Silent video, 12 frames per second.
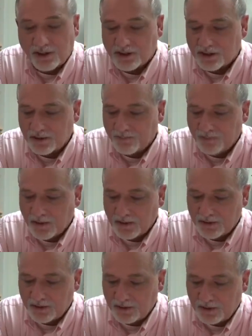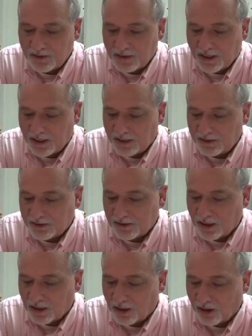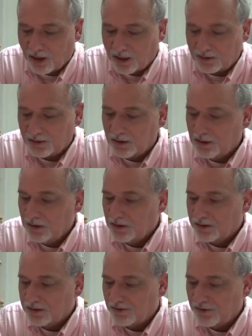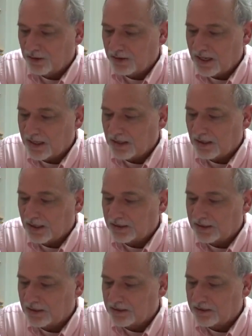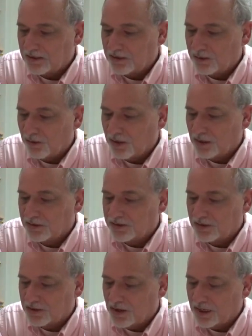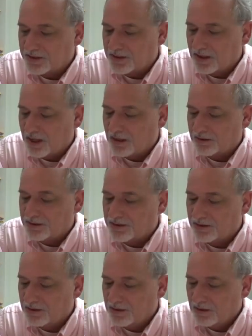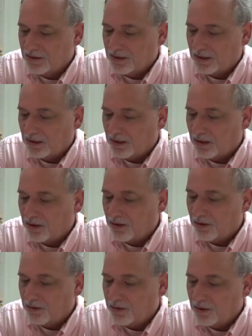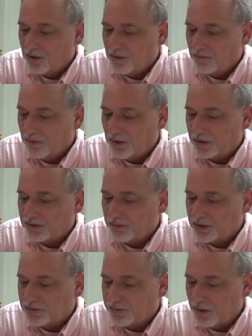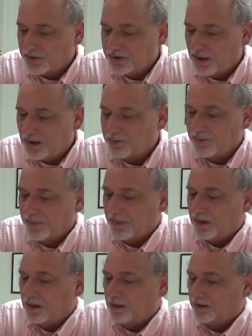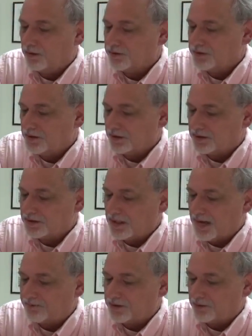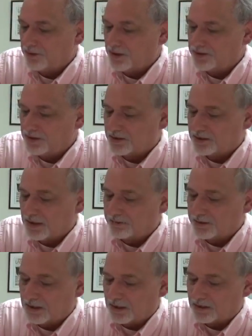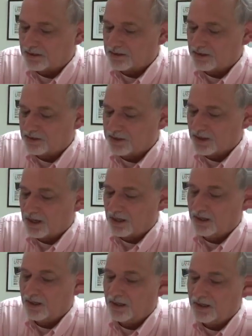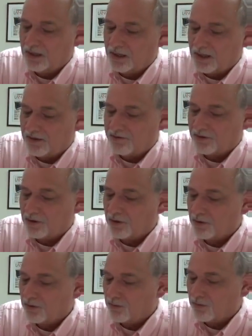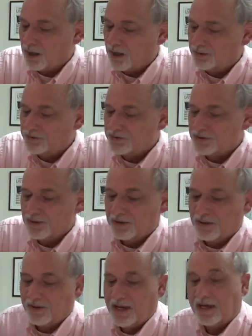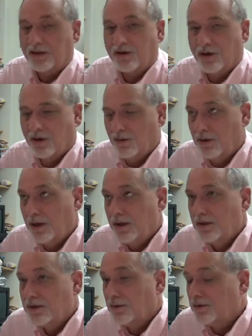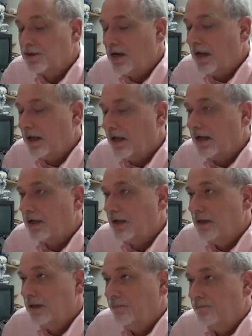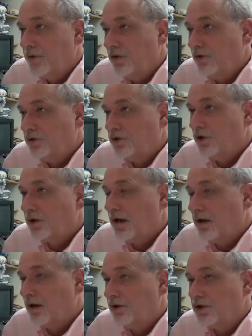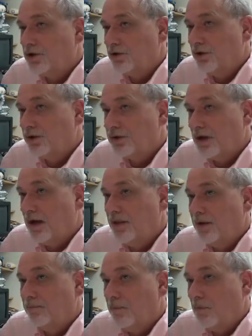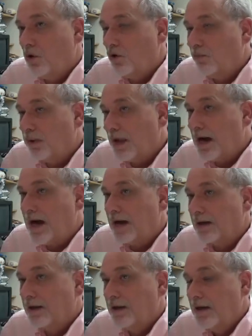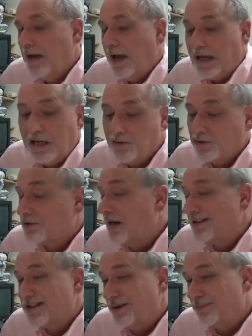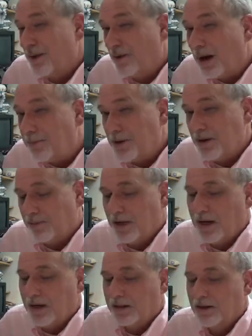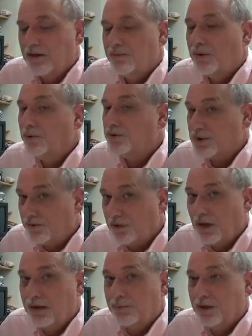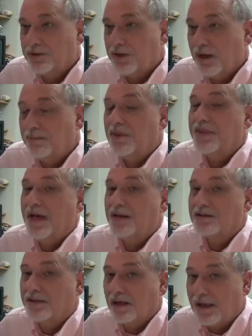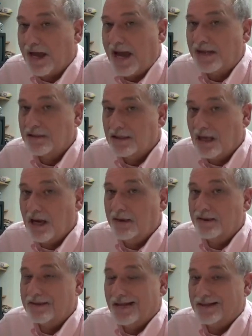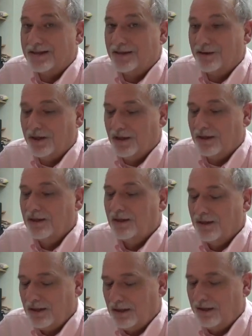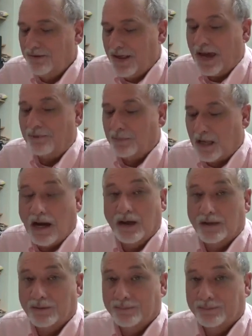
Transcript: this. So these lines are gone. So if you look at it like this works. The try starts. Hello. This blows up. It goes to the except. It runs the except, and it continues on. Never runs that code. So it's not like you took out an insurance on the whole block. Any of those lines can blow up in the block, but whichever line blows up, that is the last line that's executing in that block.